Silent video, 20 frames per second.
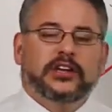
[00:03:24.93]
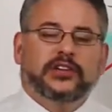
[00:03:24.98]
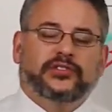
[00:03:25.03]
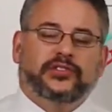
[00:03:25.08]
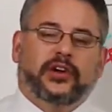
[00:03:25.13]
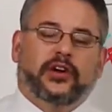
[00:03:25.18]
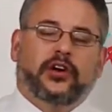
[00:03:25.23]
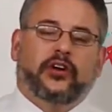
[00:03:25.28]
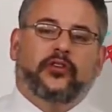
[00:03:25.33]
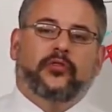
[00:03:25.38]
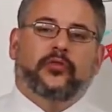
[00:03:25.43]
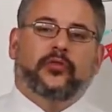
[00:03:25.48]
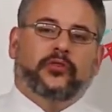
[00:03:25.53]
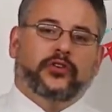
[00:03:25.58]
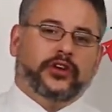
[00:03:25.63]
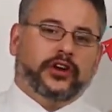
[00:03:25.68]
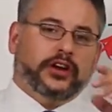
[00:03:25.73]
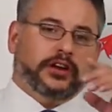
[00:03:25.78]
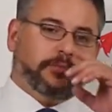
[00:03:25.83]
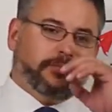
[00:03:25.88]
So
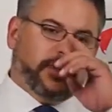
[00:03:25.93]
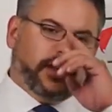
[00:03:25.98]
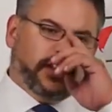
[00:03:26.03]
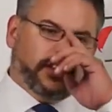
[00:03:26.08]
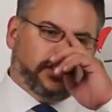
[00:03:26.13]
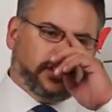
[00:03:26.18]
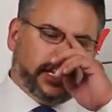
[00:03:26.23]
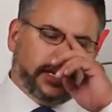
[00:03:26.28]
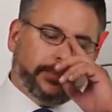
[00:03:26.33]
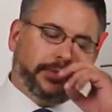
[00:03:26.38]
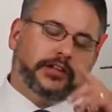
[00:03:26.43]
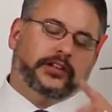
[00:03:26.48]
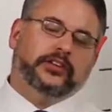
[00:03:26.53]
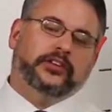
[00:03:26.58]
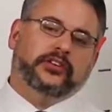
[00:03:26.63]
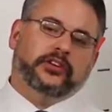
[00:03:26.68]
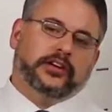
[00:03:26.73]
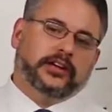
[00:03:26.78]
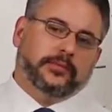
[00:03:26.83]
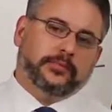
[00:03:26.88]
you're going to meet,
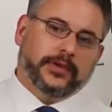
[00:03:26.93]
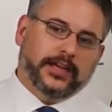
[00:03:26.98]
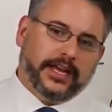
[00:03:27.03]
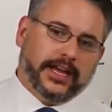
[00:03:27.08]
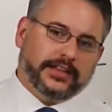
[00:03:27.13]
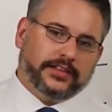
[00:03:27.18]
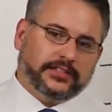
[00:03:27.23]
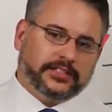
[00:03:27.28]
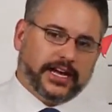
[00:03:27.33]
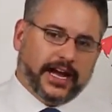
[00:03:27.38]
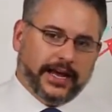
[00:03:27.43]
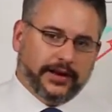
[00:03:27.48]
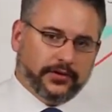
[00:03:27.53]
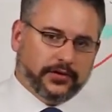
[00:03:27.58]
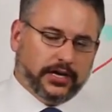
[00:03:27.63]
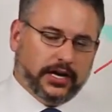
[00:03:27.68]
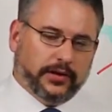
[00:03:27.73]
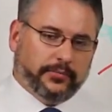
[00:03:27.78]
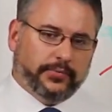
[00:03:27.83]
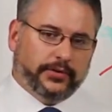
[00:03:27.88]
typically you're going to meet at the
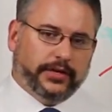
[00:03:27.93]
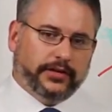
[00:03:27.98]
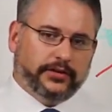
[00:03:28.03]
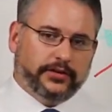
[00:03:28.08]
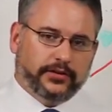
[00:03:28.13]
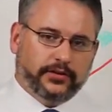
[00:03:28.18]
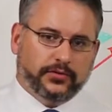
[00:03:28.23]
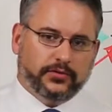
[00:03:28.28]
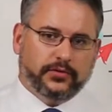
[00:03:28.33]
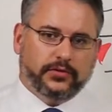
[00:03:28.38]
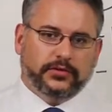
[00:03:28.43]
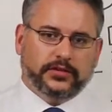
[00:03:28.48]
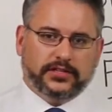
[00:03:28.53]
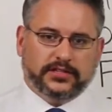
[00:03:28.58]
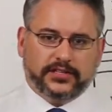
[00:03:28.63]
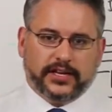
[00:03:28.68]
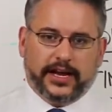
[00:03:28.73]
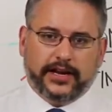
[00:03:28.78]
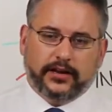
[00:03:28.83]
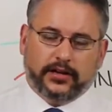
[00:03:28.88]
title company to
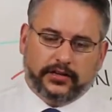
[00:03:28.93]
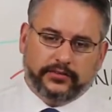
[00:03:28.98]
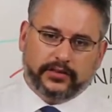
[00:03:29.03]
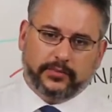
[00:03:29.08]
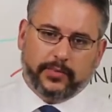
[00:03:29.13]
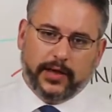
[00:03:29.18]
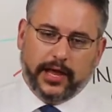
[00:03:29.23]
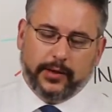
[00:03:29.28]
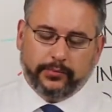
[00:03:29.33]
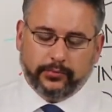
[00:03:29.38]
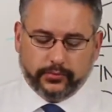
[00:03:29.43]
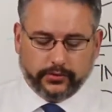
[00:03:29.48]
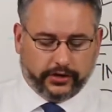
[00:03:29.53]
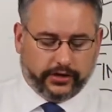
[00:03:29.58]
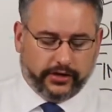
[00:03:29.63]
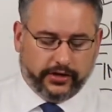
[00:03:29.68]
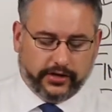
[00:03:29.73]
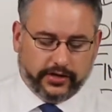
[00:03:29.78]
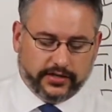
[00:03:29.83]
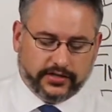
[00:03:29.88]
sign all the
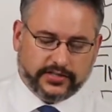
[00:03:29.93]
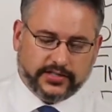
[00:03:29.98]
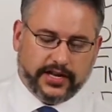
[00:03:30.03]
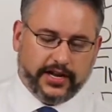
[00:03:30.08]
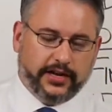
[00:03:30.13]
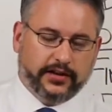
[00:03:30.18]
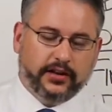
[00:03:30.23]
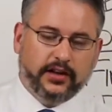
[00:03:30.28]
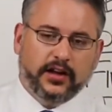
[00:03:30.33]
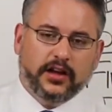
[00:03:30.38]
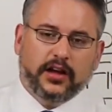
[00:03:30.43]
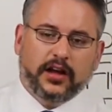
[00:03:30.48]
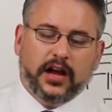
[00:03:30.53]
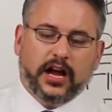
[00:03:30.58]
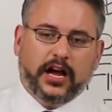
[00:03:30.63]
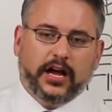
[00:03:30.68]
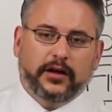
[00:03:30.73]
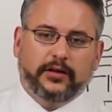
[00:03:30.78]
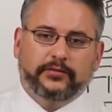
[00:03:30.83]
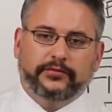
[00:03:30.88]
paperwork. You're going to sign
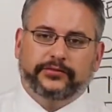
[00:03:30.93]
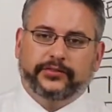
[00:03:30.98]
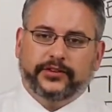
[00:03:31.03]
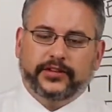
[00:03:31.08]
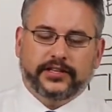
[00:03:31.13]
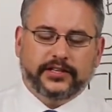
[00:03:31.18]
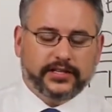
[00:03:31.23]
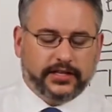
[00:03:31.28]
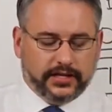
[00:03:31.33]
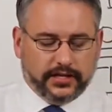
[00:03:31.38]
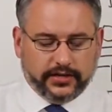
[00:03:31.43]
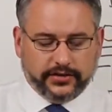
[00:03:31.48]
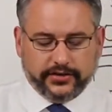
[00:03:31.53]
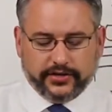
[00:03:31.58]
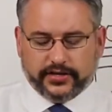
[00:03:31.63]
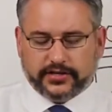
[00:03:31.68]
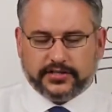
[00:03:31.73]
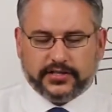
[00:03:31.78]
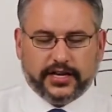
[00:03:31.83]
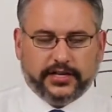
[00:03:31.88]
for the deed,
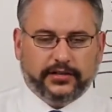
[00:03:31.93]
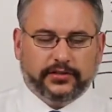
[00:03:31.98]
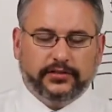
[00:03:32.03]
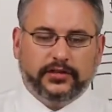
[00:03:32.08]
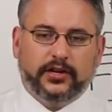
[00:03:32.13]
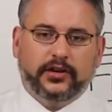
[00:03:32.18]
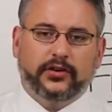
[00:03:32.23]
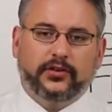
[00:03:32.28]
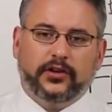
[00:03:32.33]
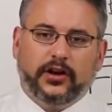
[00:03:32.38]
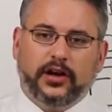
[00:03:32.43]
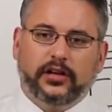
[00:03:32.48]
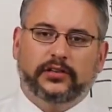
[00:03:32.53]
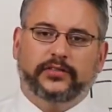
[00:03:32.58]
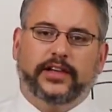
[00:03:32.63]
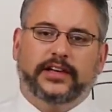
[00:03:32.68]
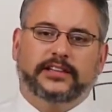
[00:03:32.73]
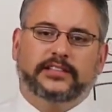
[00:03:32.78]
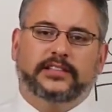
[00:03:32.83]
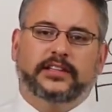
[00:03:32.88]
you're going to sign your loan,
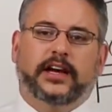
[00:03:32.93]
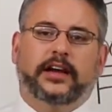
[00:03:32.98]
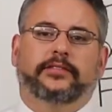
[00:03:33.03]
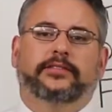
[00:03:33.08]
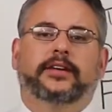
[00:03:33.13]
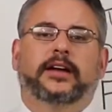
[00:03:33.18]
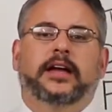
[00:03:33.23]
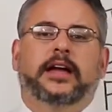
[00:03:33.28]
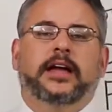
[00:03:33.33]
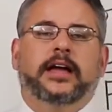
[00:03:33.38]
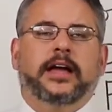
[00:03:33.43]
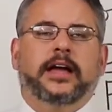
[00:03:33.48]
all of that stuff.